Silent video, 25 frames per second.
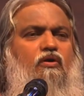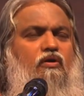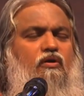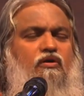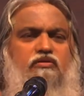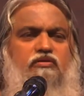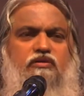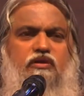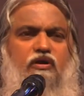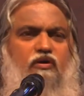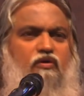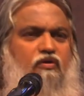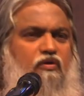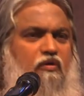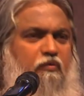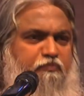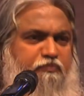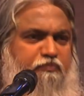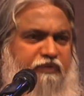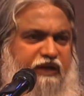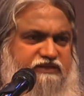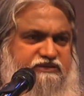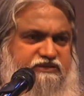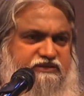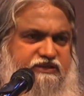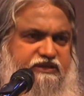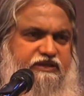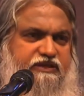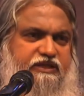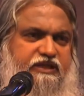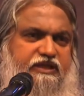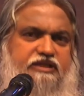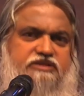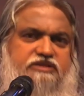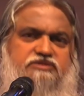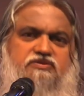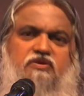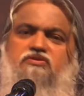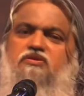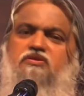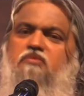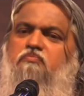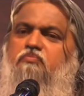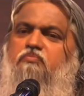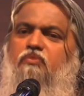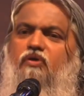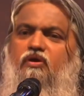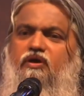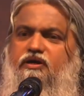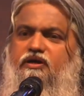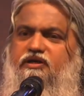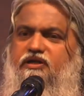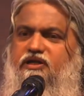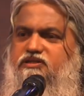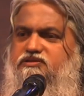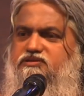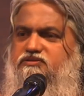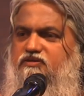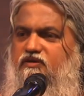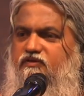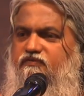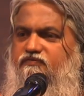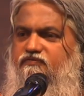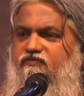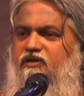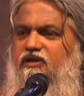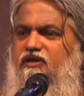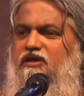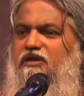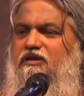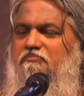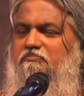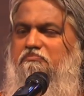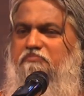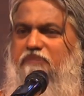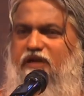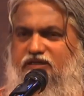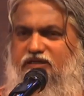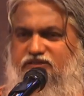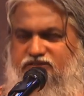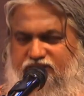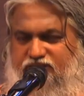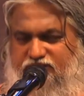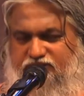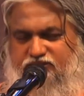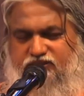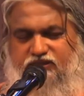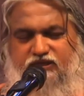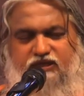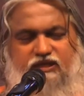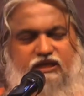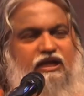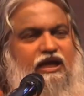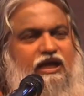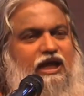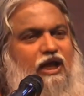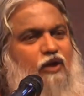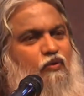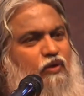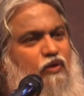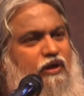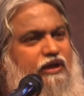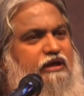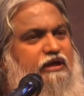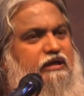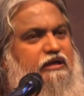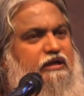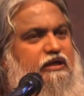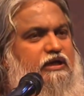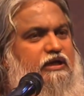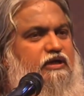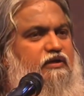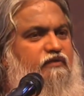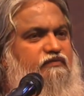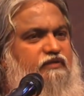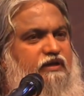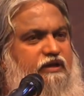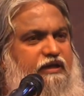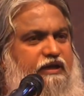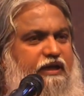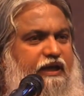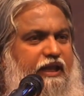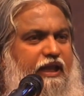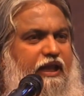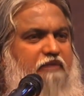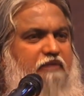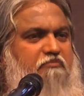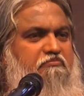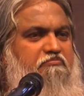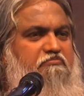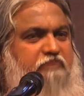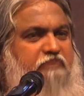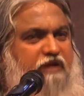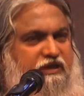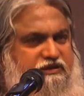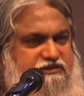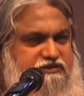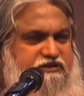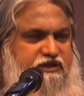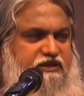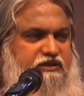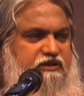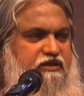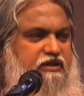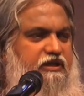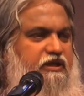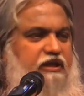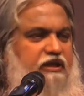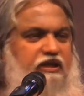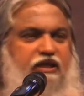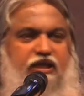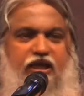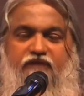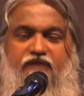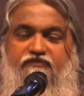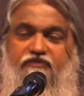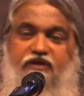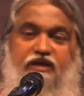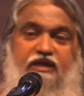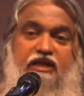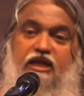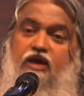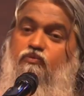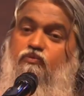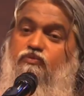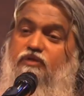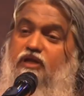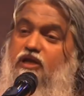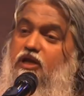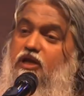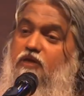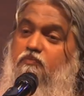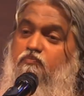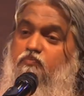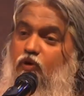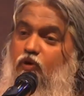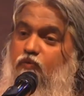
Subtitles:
all the complexities or the politics of Brexit. I only heard of the name Brexit. Every now and then it